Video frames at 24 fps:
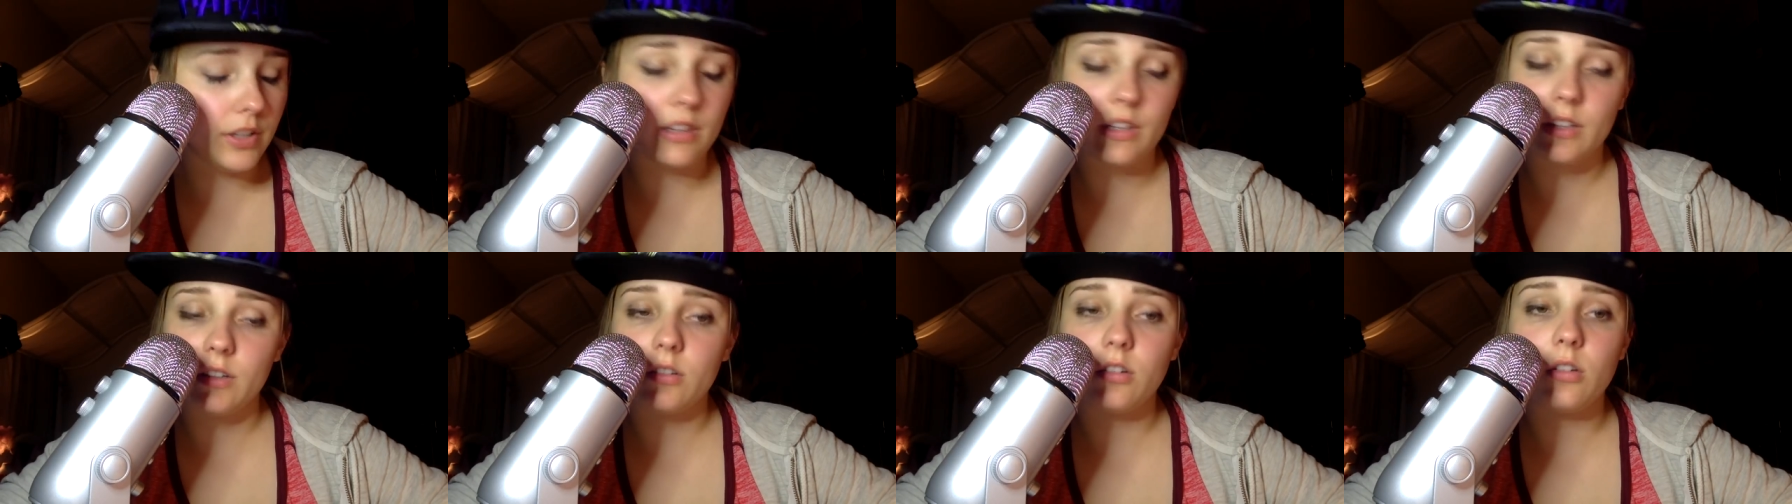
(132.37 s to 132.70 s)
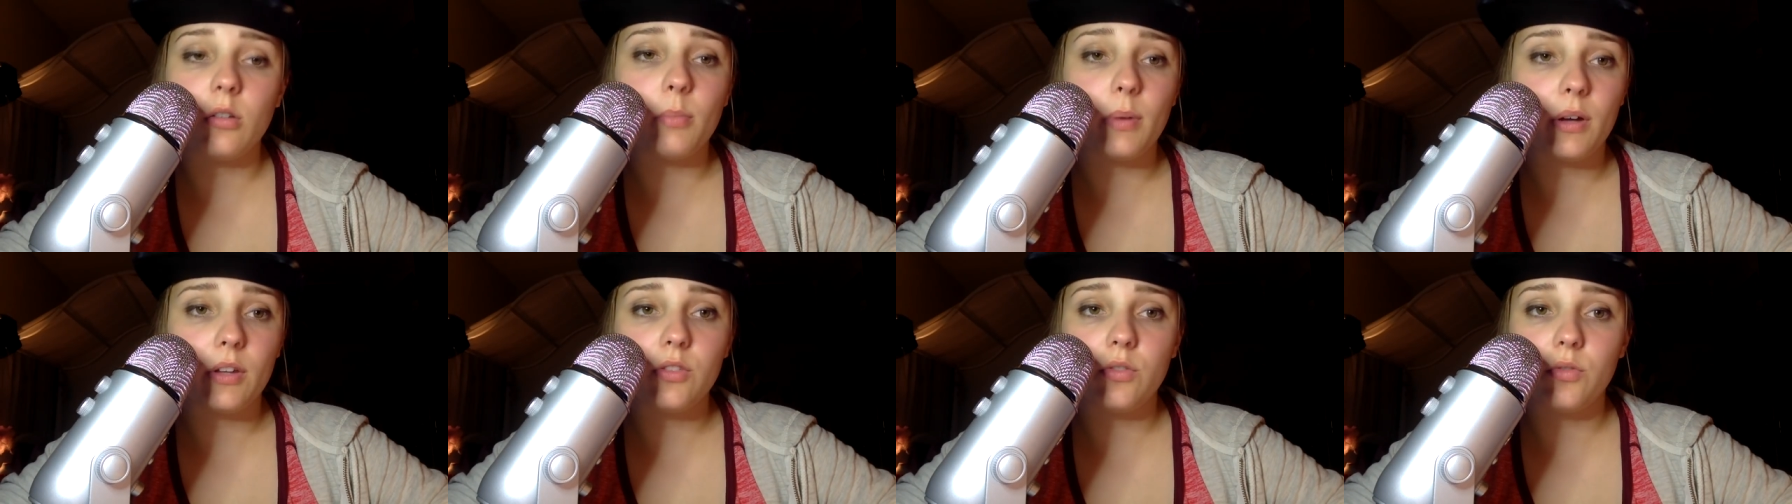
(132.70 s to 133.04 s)
little
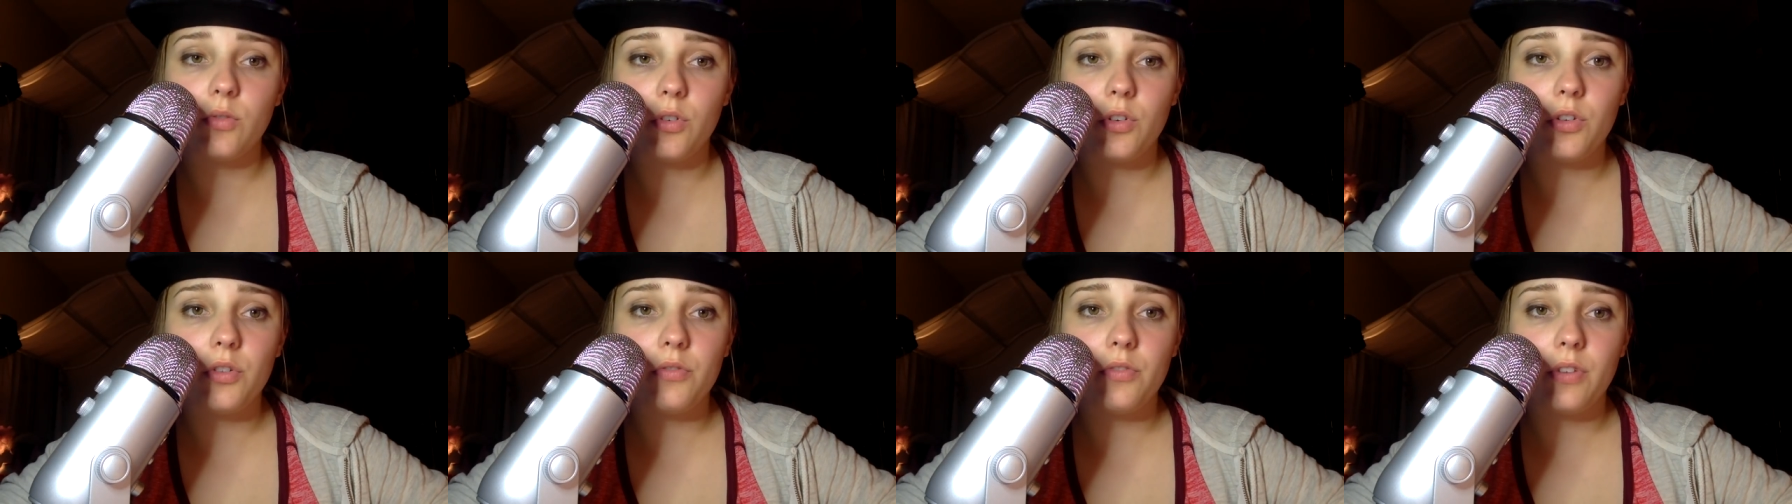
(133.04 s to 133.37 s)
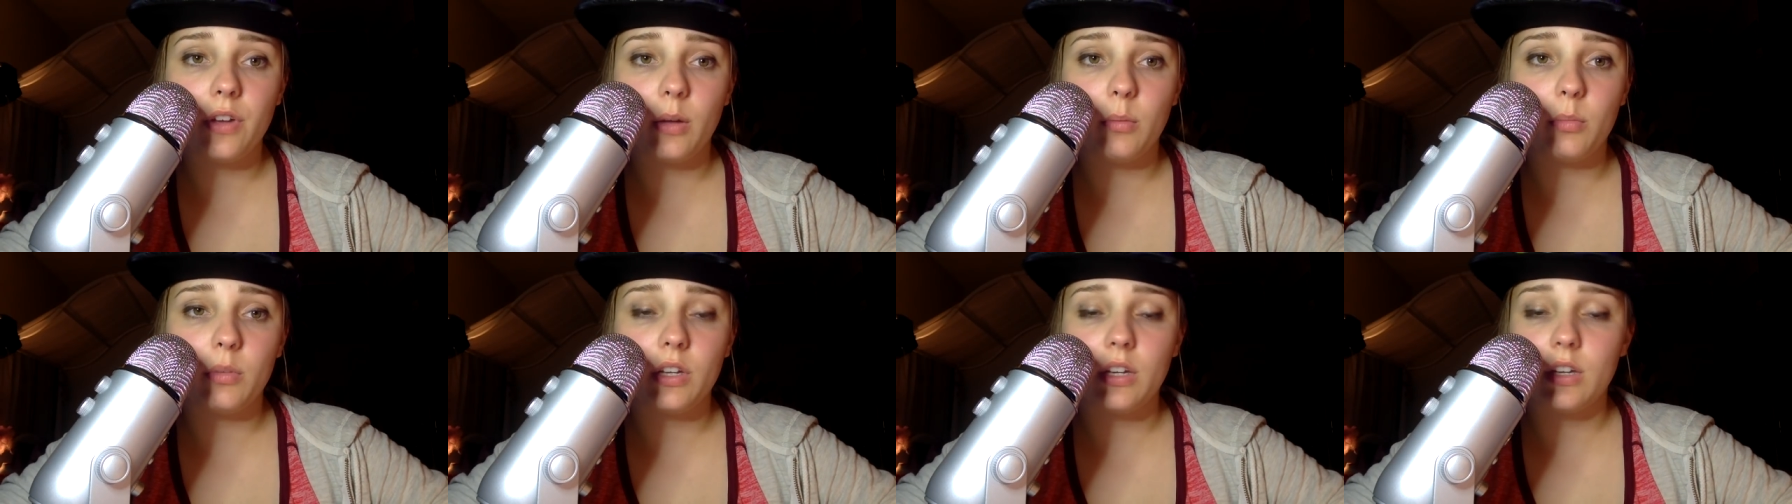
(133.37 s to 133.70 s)
about the royal
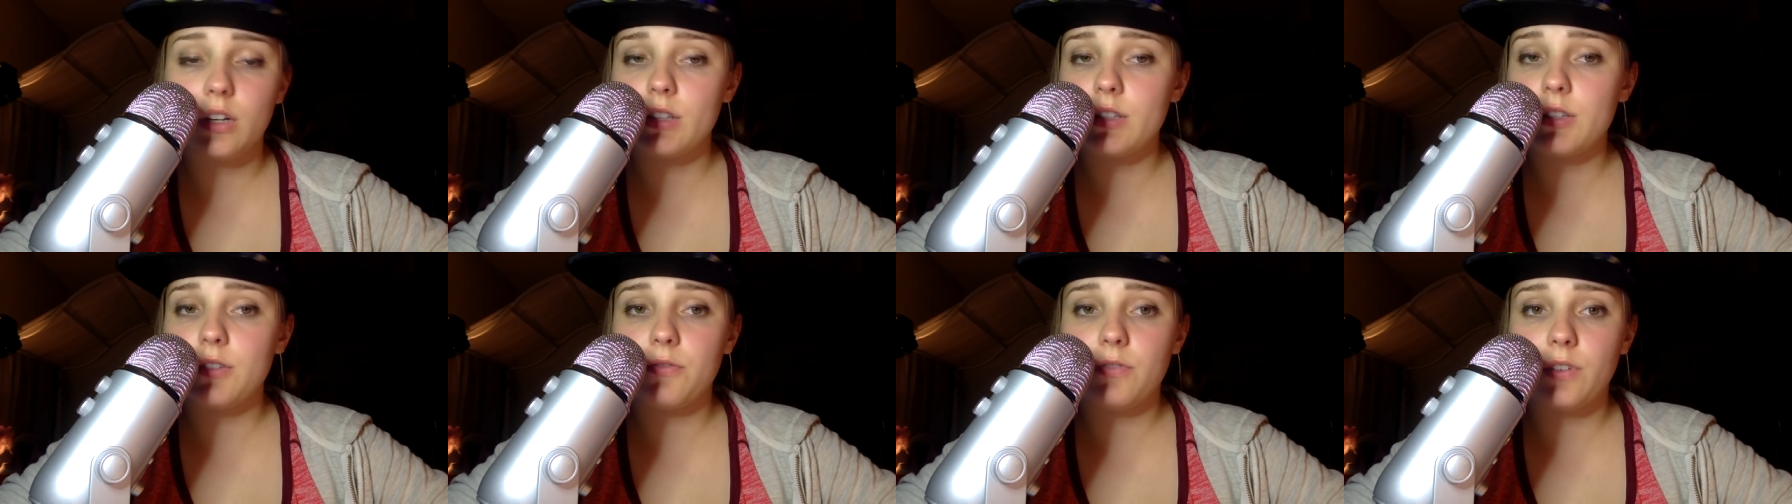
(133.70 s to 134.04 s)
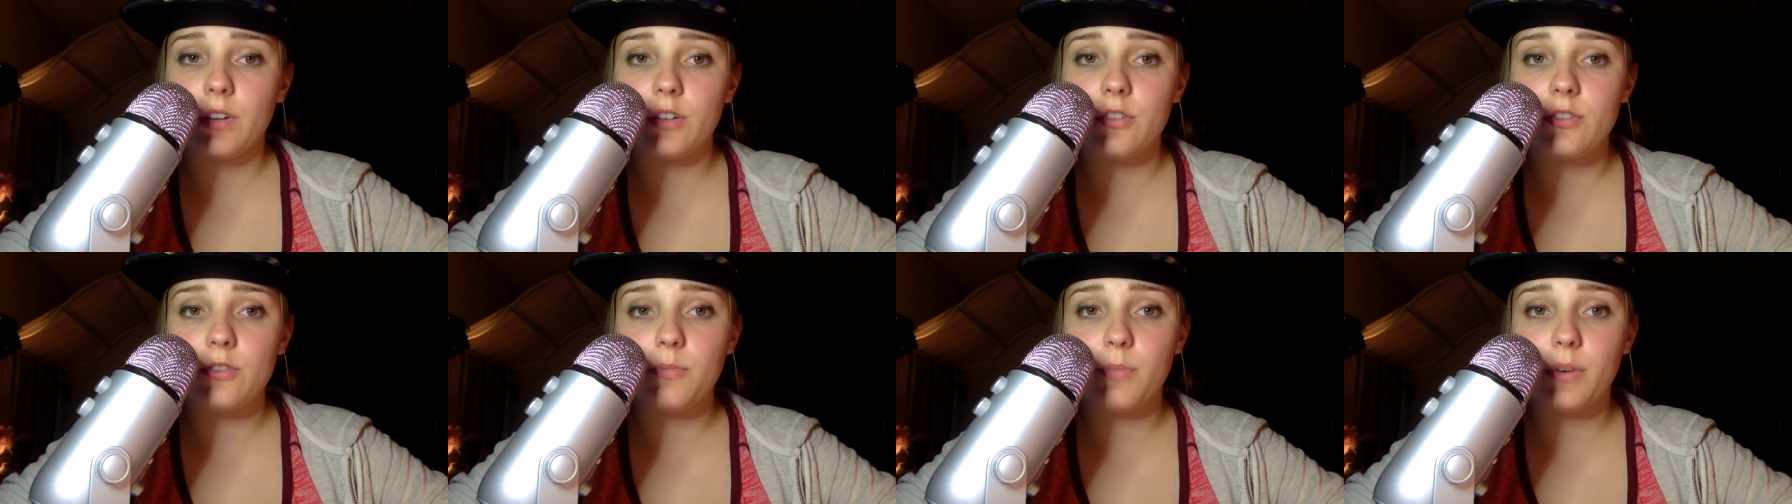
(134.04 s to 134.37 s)
family and its
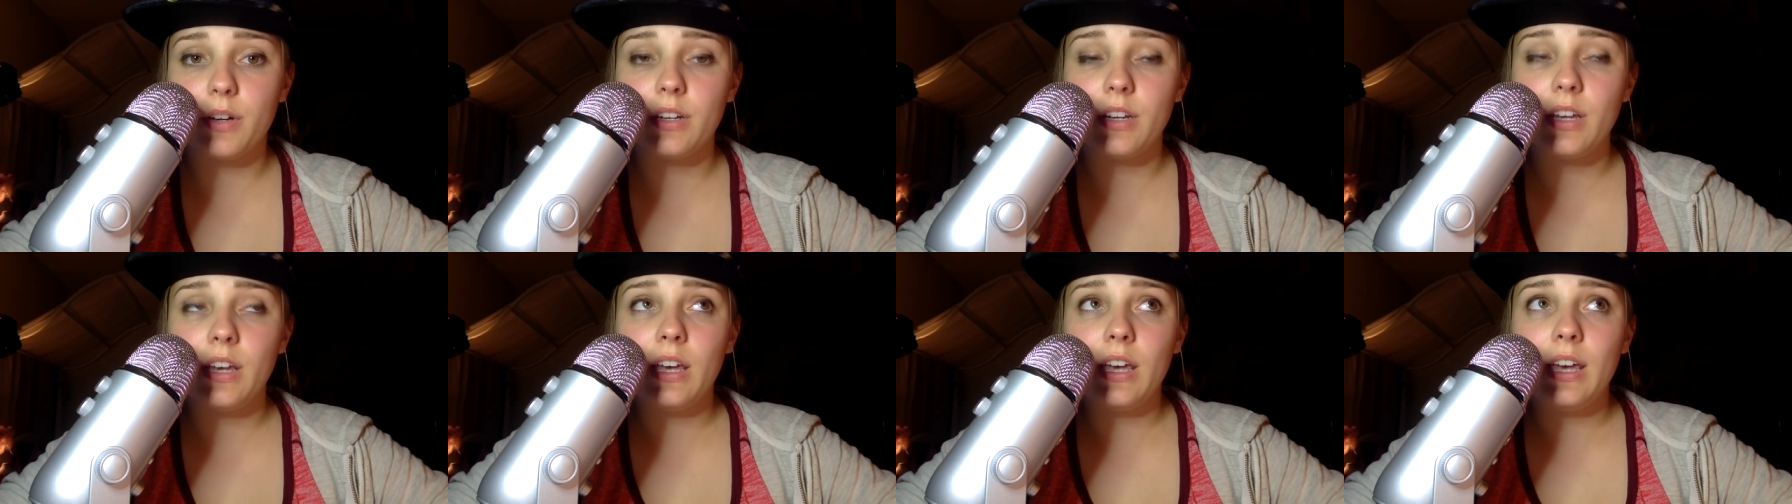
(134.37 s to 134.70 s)
affairs, but